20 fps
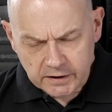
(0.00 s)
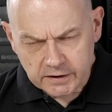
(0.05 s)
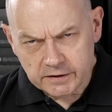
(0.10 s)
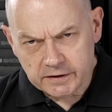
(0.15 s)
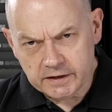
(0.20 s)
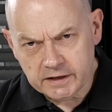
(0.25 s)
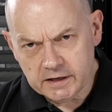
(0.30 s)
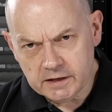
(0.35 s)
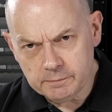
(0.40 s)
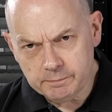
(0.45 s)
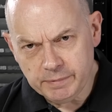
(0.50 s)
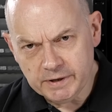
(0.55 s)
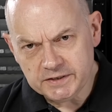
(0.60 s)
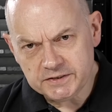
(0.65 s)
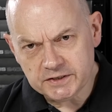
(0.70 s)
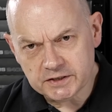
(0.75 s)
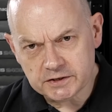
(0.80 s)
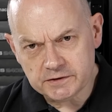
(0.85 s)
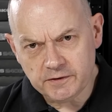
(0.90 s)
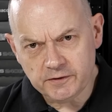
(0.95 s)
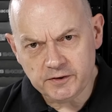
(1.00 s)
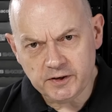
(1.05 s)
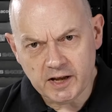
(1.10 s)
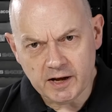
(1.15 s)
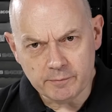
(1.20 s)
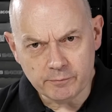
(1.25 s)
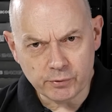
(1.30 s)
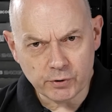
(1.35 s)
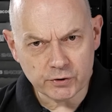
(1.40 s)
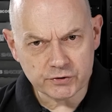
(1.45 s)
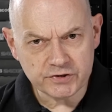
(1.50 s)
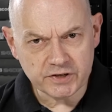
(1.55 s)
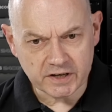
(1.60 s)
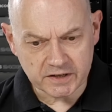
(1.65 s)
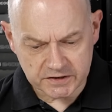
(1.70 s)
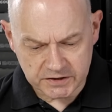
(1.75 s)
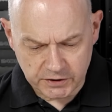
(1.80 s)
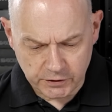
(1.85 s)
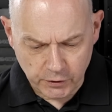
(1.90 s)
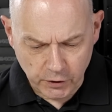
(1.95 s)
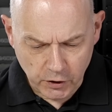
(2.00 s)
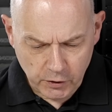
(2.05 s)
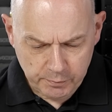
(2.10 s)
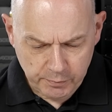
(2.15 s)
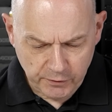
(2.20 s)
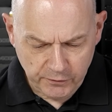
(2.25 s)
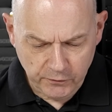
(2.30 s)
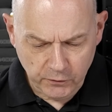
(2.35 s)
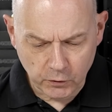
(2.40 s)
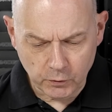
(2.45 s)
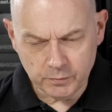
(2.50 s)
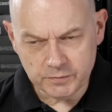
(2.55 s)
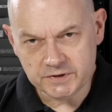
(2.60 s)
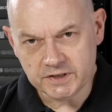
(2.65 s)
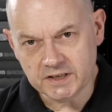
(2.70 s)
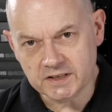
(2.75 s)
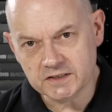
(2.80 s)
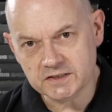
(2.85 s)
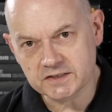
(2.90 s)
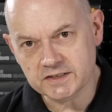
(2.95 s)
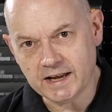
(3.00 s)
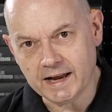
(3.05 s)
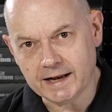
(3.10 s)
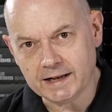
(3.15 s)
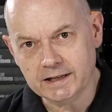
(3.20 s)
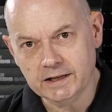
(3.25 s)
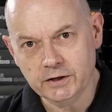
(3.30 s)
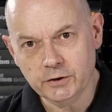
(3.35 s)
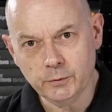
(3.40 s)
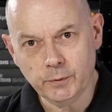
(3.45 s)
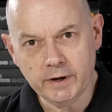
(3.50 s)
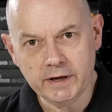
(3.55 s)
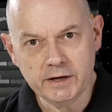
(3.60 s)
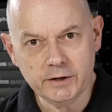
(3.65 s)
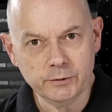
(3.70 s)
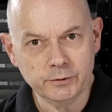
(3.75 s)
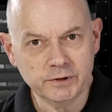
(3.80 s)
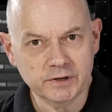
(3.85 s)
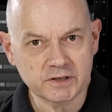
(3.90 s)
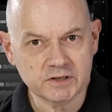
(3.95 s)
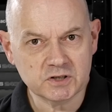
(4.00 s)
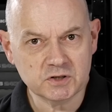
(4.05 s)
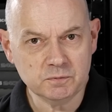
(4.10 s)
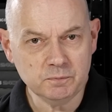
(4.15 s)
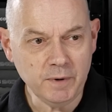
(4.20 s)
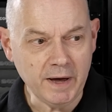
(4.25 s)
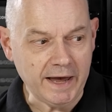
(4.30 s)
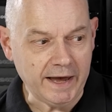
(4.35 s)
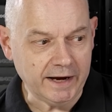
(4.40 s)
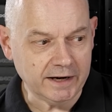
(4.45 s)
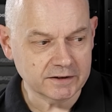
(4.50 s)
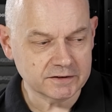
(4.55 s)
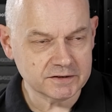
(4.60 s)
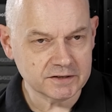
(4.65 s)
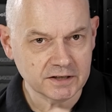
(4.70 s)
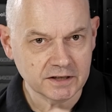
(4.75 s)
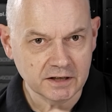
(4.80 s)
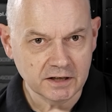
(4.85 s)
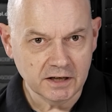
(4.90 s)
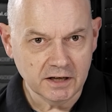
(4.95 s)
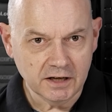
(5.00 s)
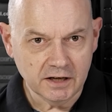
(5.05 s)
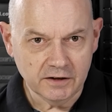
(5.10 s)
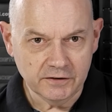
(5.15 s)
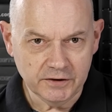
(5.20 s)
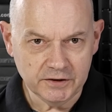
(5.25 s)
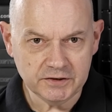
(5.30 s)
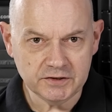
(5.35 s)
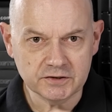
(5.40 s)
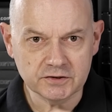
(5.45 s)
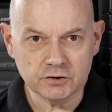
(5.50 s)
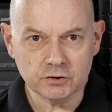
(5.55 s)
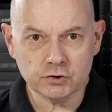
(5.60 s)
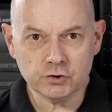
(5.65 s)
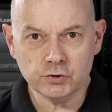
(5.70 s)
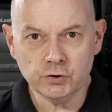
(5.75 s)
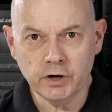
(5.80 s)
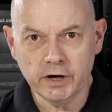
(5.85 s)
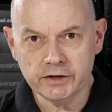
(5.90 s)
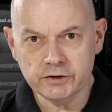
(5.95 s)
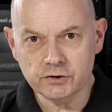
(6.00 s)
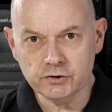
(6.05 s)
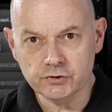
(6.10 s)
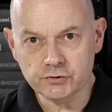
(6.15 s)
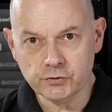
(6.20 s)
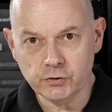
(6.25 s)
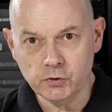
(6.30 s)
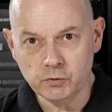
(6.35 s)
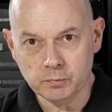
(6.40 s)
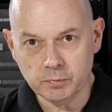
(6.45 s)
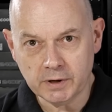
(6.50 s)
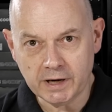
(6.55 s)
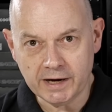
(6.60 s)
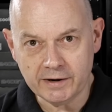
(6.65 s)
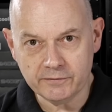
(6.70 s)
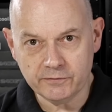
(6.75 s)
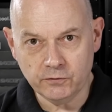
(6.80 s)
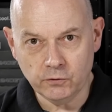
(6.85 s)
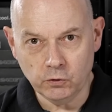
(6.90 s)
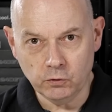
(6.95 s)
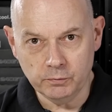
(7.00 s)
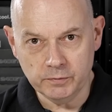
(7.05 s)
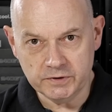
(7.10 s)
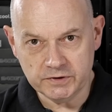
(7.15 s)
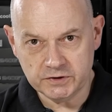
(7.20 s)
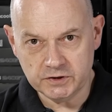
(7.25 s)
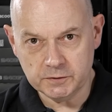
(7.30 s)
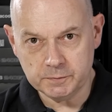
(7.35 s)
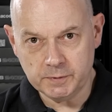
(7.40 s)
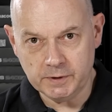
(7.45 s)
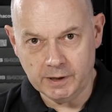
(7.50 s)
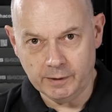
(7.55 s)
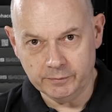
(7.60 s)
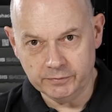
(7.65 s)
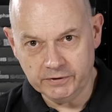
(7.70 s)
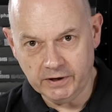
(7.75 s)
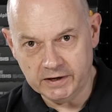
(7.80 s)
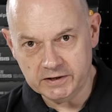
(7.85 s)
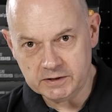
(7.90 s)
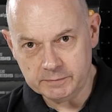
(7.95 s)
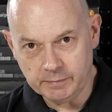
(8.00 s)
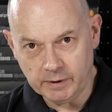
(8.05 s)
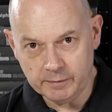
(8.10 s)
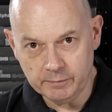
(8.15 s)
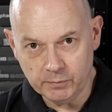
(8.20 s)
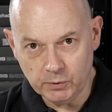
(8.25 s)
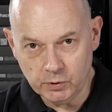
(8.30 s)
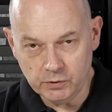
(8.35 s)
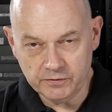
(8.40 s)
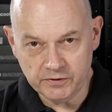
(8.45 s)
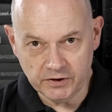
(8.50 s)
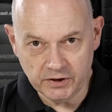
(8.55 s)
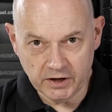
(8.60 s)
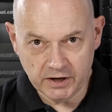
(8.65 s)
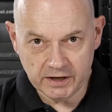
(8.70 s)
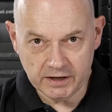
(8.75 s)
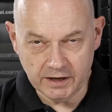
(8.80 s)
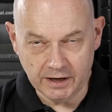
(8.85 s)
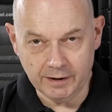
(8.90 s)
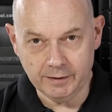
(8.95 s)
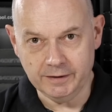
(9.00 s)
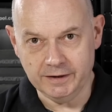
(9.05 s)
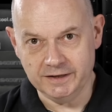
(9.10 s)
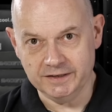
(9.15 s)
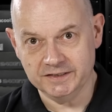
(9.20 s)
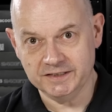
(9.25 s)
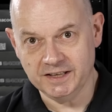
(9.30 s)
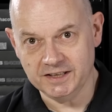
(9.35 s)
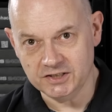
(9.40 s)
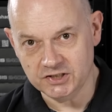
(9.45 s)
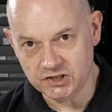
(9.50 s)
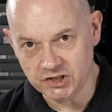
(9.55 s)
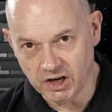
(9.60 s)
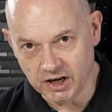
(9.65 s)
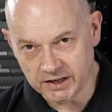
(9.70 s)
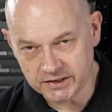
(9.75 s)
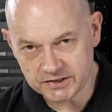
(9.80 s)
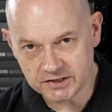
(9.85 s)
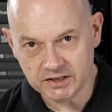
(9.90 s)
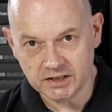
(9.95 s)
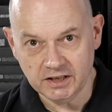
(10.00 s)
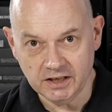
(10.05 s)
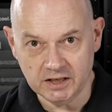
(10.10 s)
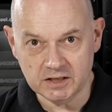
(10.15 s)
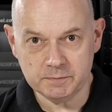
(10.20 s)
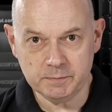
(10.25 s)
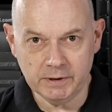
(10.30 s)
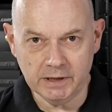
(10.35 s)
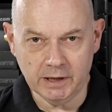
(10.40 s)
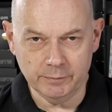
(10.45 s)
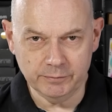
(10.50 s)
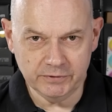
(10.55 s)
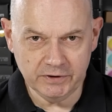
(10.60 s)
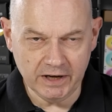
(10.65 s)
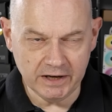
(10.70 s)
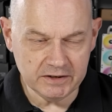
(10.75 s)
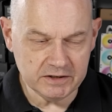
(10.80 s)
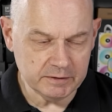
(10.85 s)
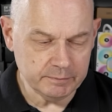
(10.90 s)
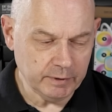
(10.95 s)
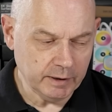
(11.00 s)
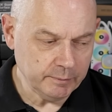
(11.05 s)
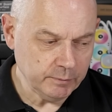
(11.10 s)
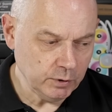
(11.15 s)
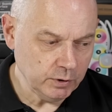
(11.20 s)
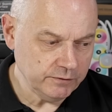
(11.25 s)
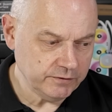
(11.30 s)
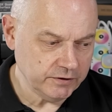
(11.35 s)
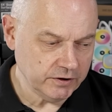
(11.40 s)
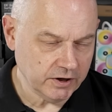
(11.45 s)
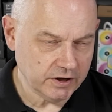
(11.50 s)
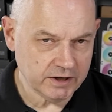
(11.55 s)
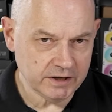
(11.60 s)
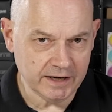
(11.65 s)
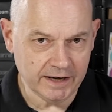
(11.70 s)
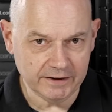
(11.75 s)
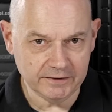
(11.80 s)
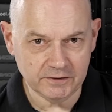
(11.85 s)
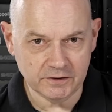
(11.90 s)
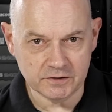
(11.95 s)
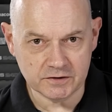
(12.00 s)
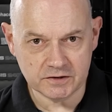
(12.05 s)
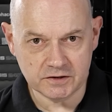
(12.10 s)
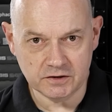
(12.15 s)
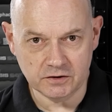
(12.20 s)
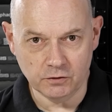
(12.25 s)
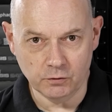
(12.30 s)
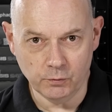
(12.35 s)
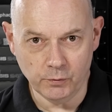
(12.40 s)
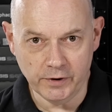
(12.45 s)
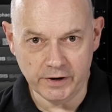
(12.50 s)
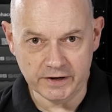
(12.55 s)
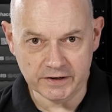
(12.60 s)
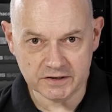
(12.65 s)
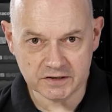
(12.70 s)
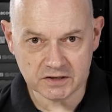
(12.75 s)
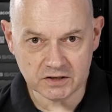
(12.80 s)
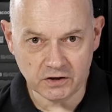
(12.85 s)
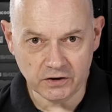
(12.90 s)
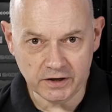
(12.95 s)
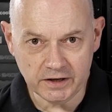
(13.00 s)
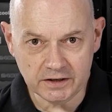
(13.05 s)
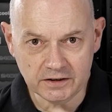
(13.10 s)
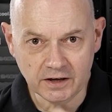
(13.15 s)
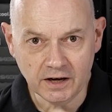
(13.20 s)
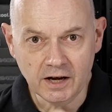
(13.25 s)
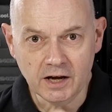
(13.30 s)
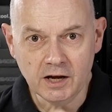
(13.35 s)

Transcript: the B650M Project Zero performs exactly the way you would expect. This is a tried and true platform, it's just been updated by moving the, I now say just, it's been updated by moving the connectors to the rear side,